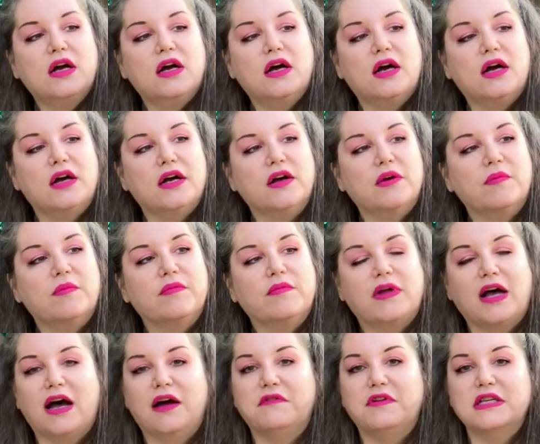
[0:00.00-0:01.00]
Um,
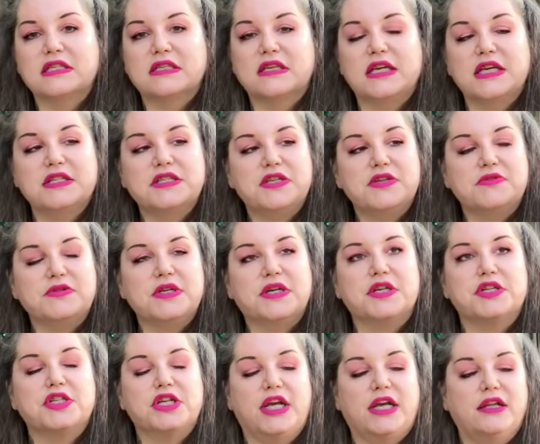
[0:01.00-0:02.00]
obviously it's using a
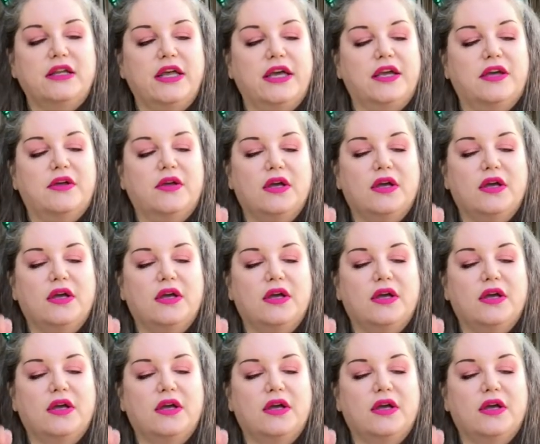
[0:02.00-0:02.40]
chain link.